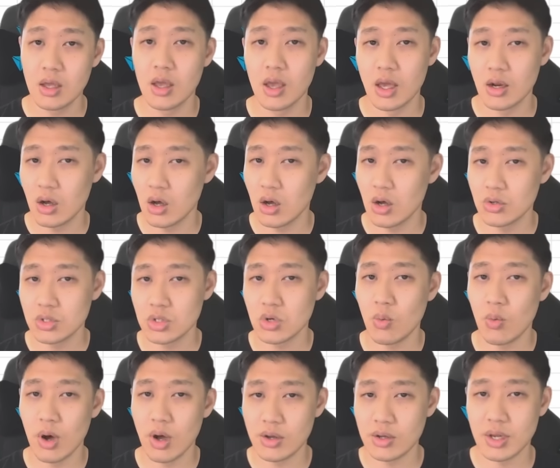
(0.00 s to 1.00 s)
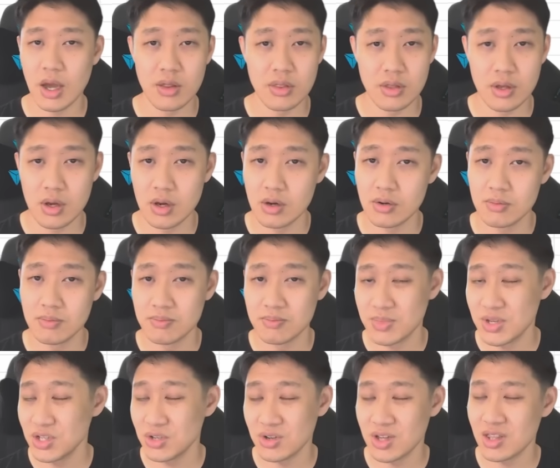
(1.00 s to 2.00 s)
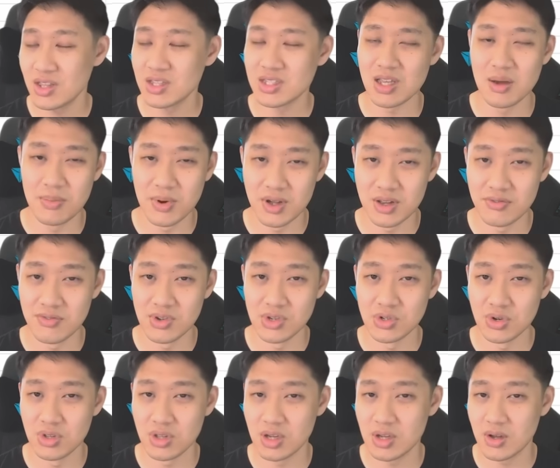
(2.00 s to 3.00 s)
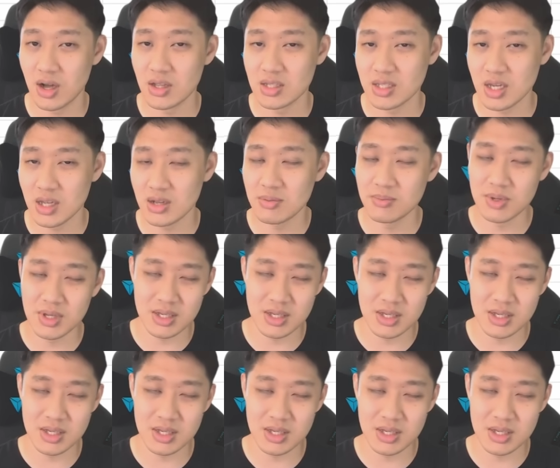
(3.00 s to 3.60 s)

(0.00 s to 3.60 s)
And also, while you're down there, be sure to hit the sub button if you enjoy the content,